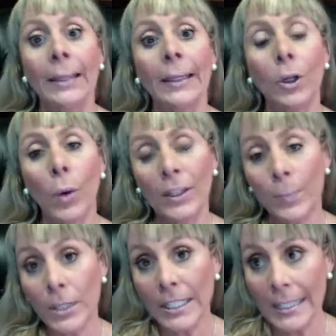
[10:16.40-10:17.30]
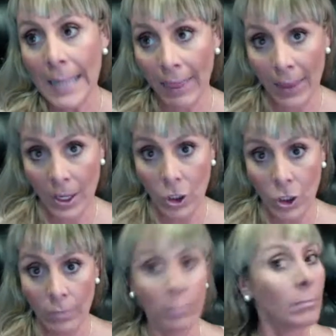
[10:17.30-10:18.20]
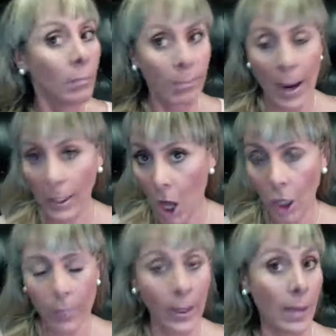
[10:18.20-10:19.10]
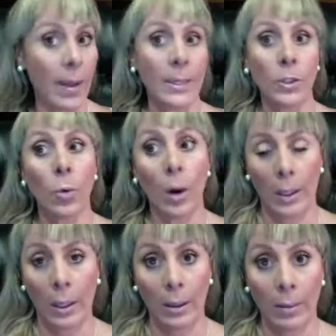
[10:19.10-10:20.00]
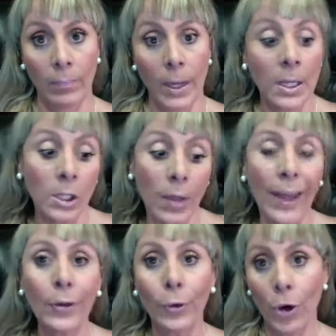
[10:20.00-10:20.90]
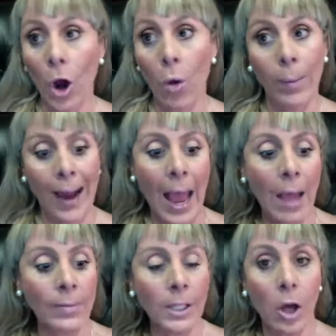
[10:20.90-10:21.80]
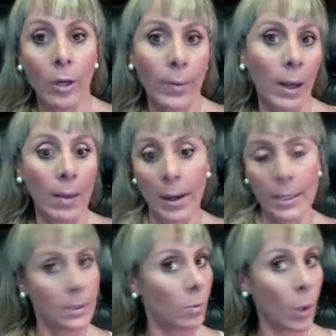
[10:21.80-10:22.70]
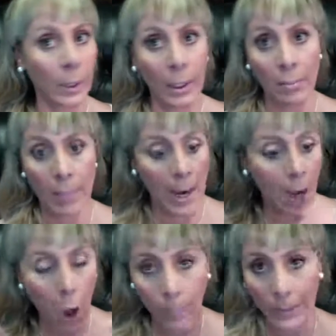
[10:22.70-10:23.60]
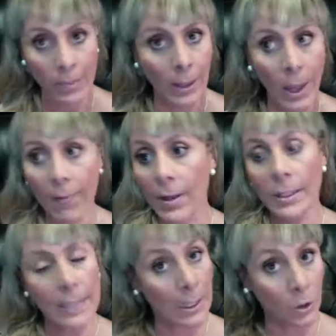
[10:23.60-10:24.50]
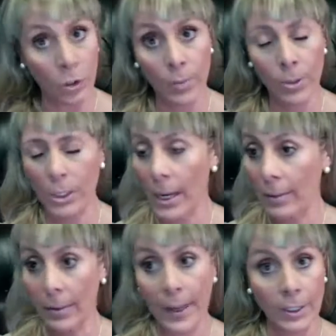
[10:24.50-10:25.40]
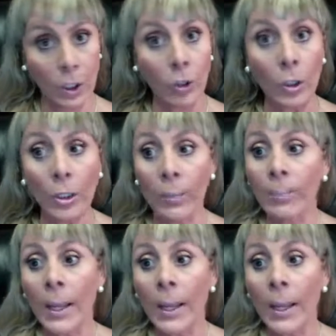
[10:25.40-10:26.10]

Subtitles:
in what percentage my long meridian is working. So then you know, perhaps long meridian is working at optimal levels at 100%, that's good.